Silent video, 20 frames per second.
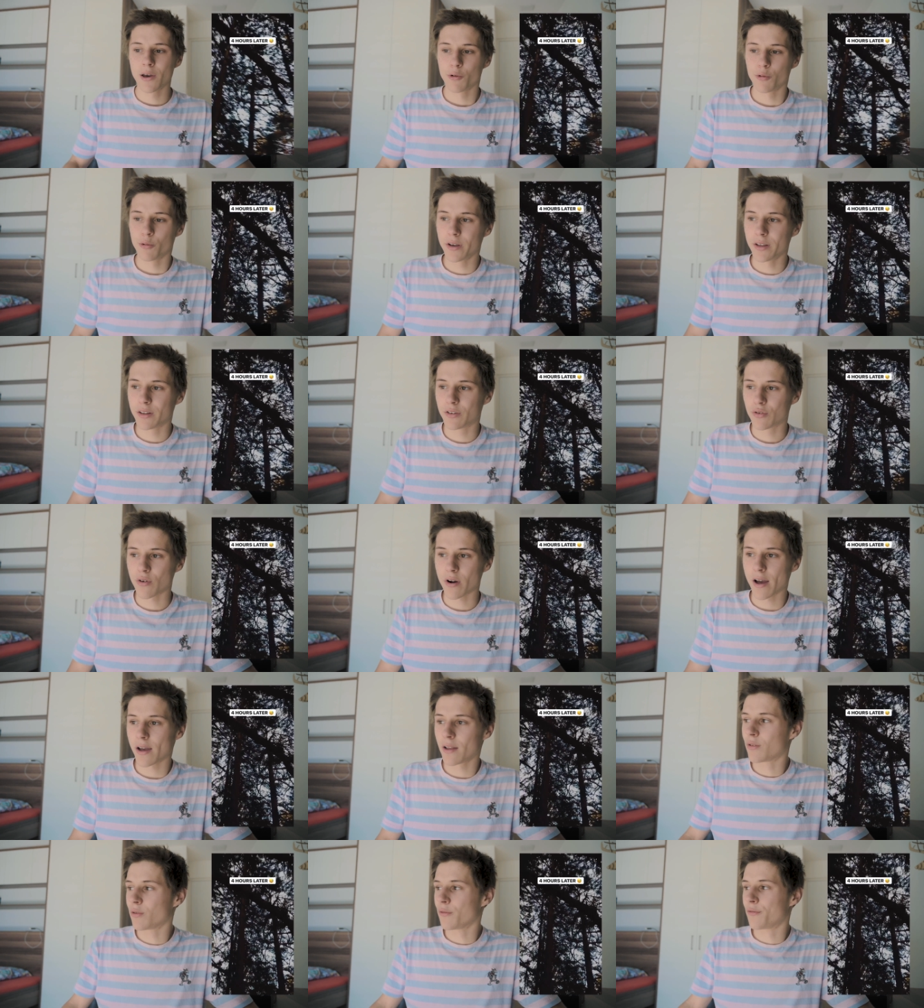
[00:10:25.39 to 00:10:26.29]
We
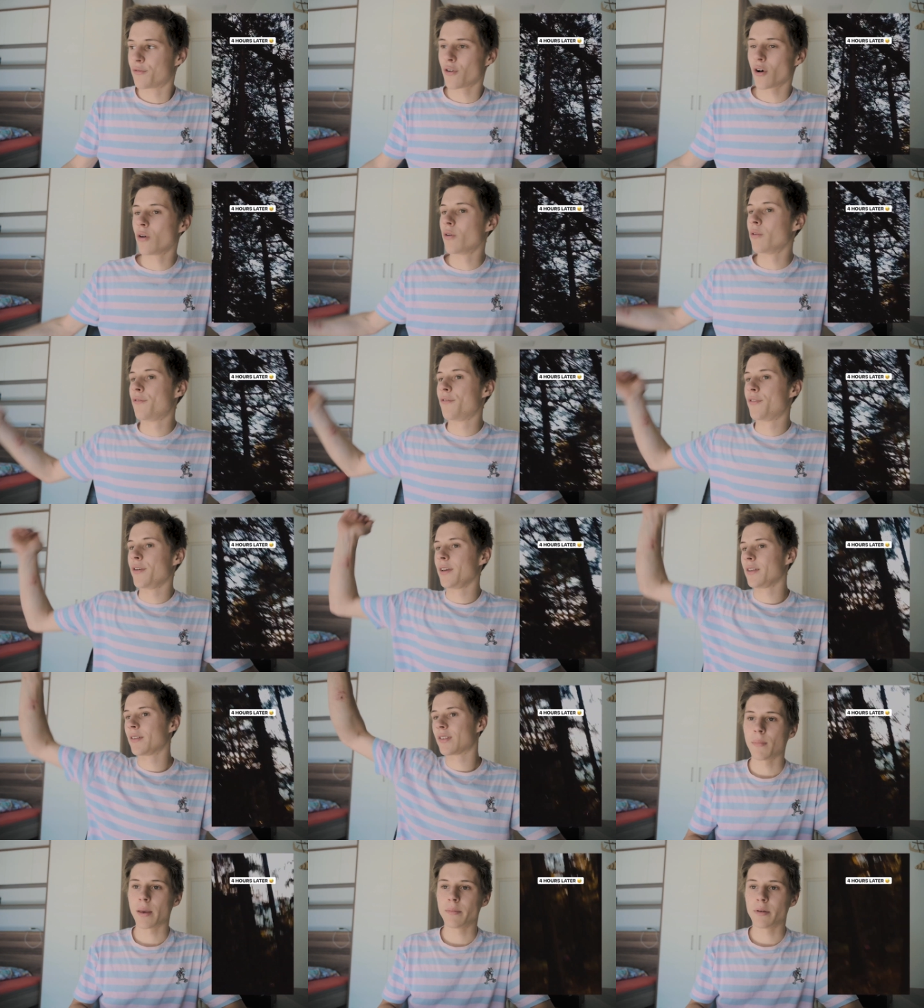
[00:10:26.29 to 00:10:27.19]
tried to throw
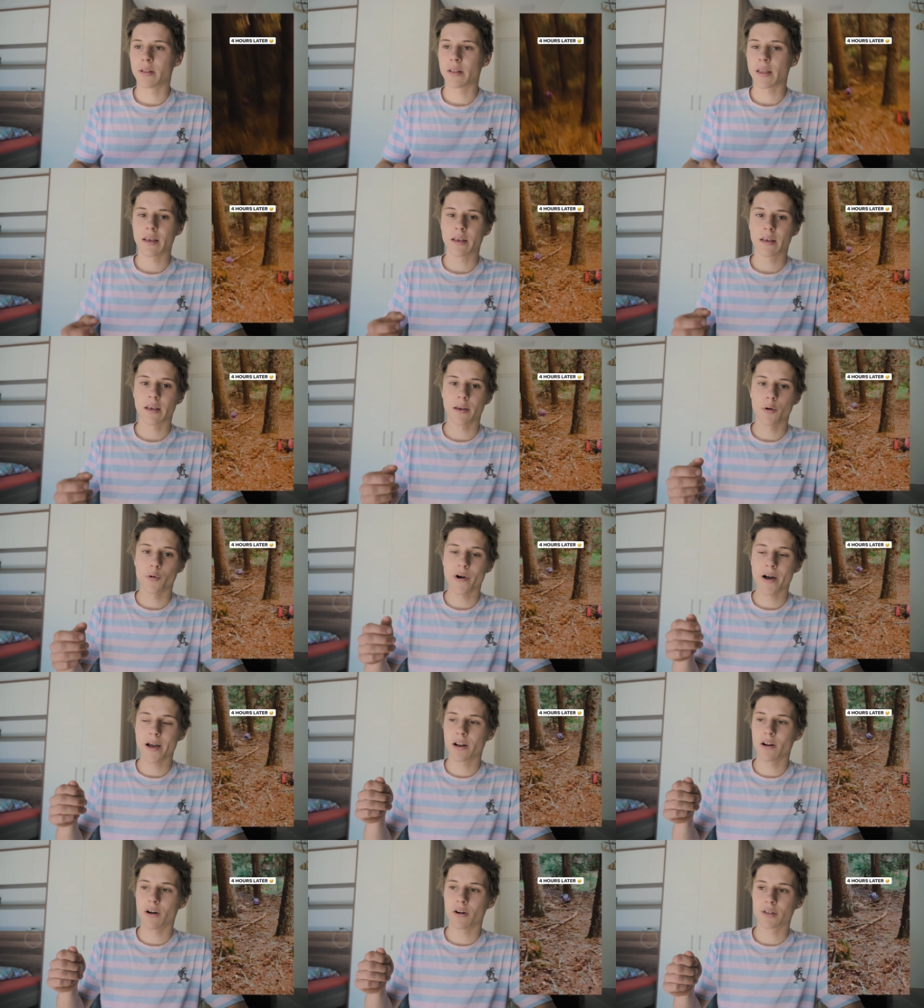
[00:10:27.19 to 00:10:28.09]
things, maybe take a
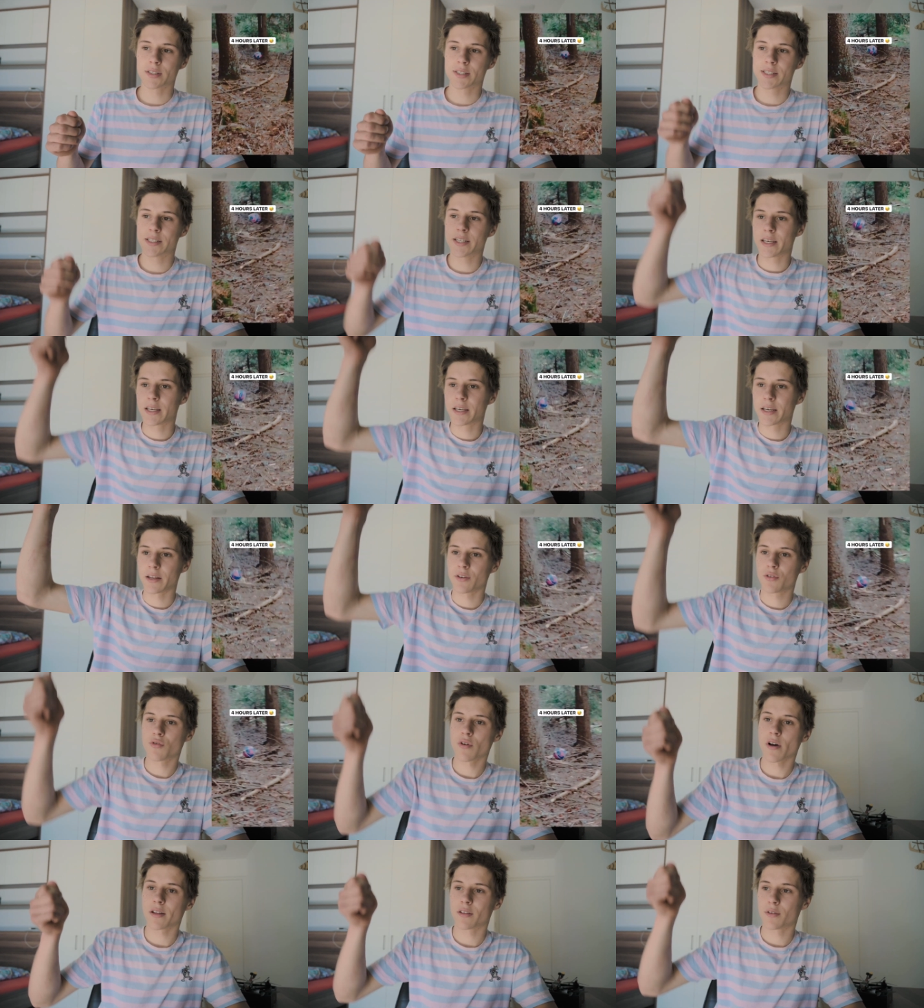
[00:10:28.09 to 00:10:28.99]
very long stick and
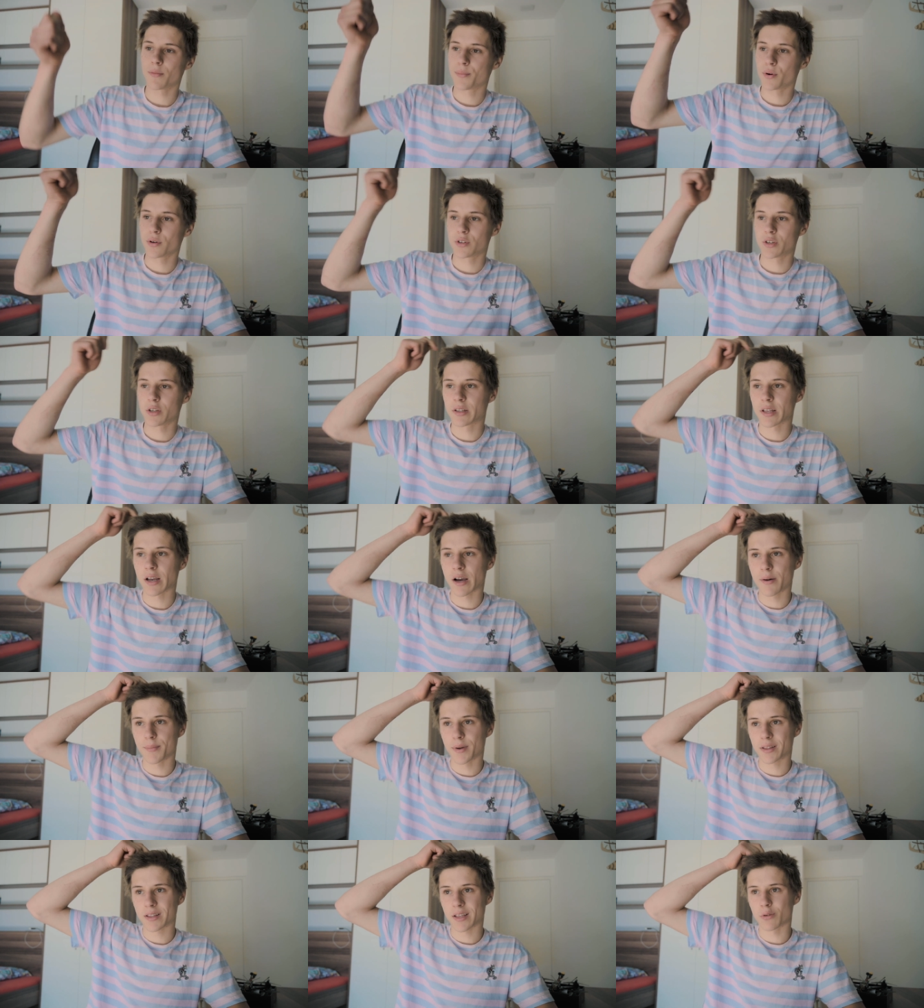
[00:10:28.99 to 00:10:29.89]
try to push it
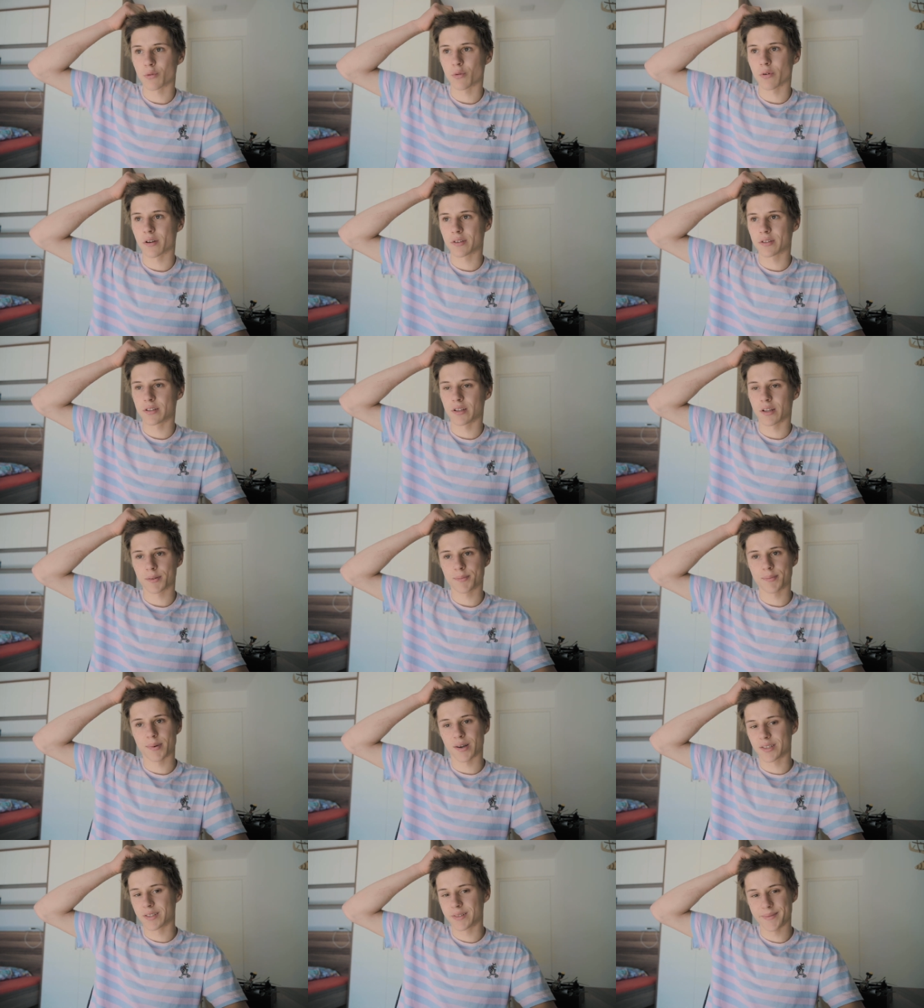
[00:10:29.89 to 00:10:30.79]
down, but that was not
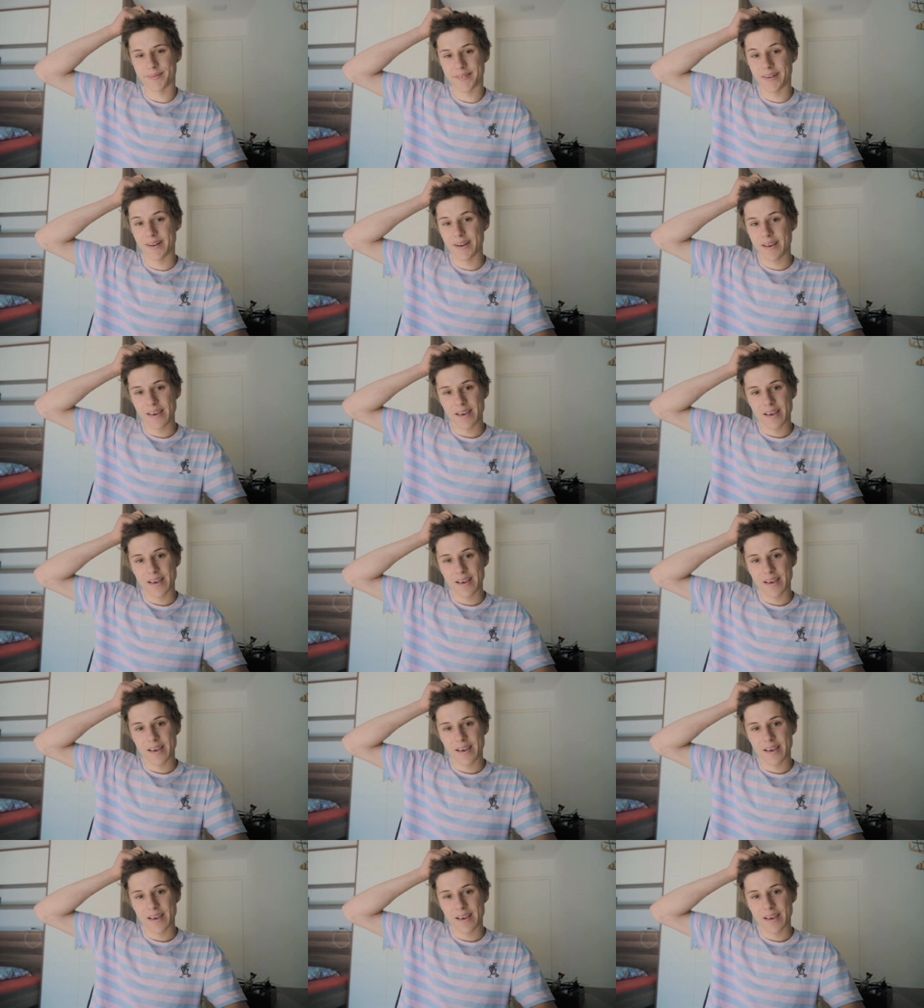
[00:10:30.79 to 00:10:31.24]
possible